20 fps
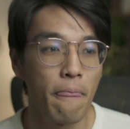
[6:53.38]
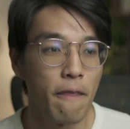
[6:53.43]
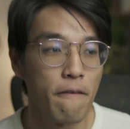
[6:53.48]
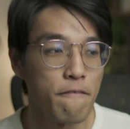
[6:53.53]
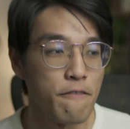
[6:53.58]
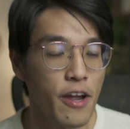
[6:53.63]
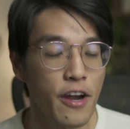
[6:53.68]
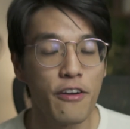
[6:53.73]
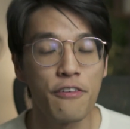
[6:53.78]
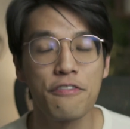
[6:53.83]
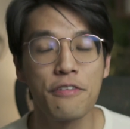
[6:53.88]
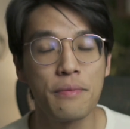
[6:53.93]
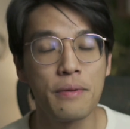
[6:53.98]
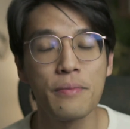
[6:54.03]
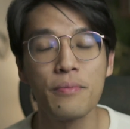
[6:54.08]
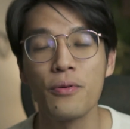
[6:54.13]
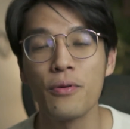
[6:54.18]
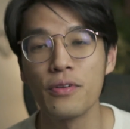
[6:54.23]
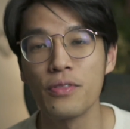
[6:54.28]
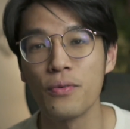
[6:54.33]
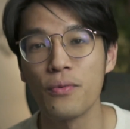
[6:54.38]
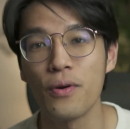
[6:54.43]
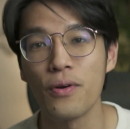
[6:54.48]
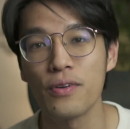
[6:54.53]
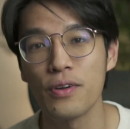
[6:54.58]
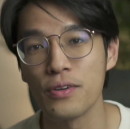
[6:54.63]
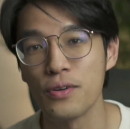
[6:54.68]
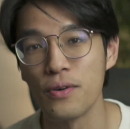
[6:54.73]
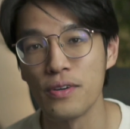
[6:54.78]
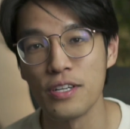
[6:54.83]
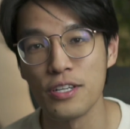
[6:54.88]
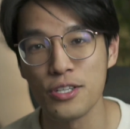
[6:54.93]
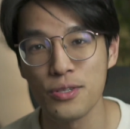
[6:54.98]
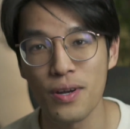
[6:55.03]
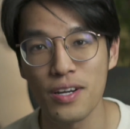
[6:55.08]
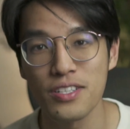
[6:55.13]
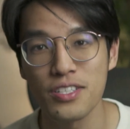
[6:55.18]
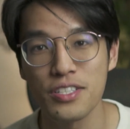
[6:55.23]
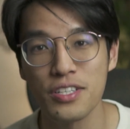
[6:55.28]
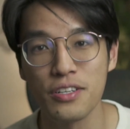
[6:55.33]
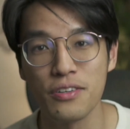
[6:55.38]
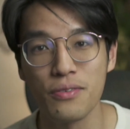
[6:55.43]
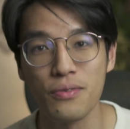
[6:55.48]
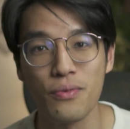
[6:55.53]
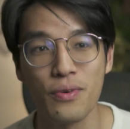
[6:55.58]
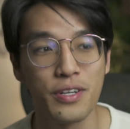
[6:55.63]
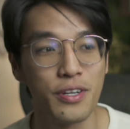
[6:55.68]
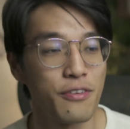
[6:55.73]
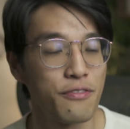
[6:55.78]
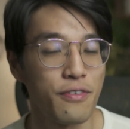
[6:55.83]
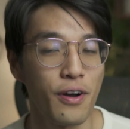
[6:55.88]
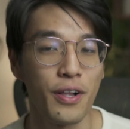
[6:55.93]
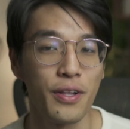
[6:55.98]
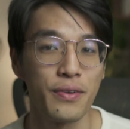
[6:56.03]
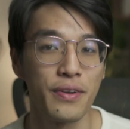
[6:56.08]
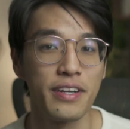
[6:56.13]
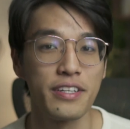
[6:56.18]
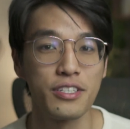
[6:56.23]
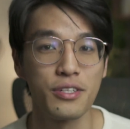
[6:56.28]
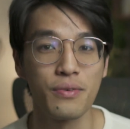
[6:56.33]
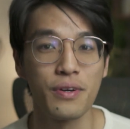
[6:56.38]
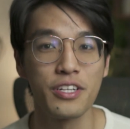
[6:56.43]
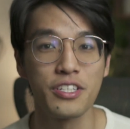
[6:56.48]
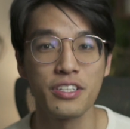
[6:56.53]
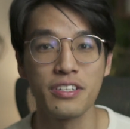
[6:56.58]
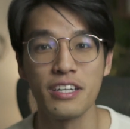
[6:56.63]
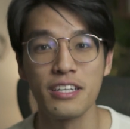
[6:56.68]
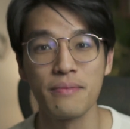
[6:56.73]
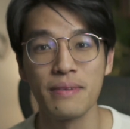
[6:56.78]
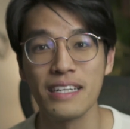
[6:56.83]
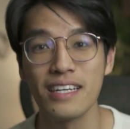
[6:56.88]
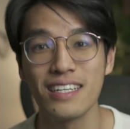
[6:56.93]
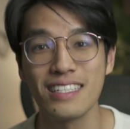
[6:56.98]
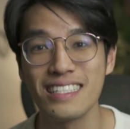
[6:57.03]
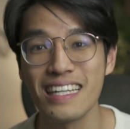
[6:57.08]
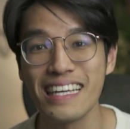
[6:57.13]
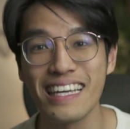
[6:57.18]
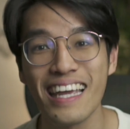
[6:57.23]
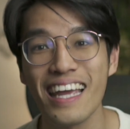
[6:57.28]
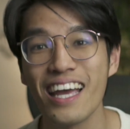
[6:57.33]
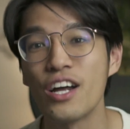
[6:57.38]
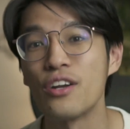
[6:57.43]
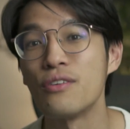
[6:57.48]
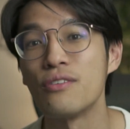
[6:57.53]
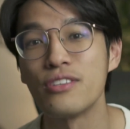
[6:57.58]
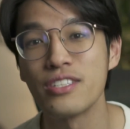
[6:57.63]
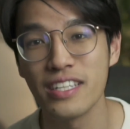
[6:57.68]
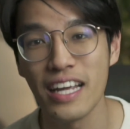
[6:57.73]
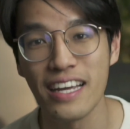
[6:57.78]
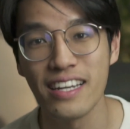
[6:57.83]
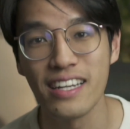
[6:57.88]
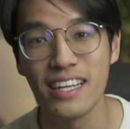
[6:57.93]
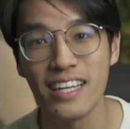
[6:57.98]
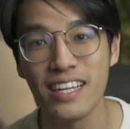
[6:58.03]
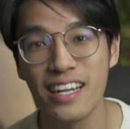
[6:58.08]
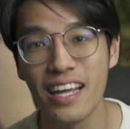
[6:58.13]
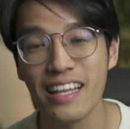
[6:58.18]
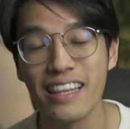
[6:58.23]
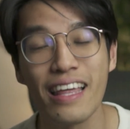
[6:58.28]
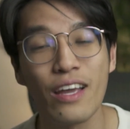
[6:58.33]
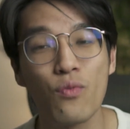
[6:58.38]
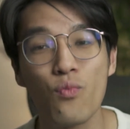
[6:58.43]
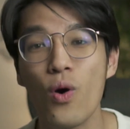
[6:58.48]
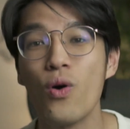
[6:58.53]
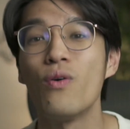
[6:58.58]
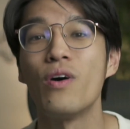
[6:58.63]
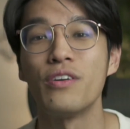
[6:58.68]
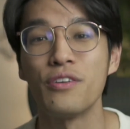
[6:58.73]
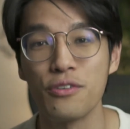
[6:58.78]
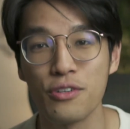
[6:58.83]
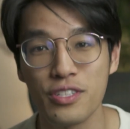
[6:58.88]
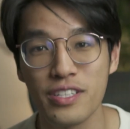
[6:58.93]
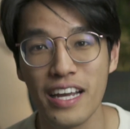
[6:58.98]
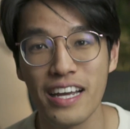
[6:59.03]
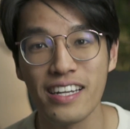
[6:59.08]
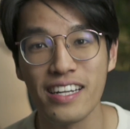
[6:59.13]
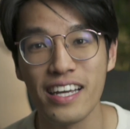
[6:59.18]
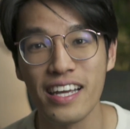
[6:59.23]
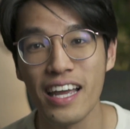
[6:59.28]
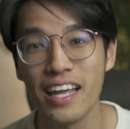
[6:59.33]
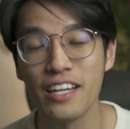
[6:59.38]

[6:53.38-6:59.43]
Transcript: Very few people in the world are going to trust you when you're following your intuition because they can't understand it and they won't understand it.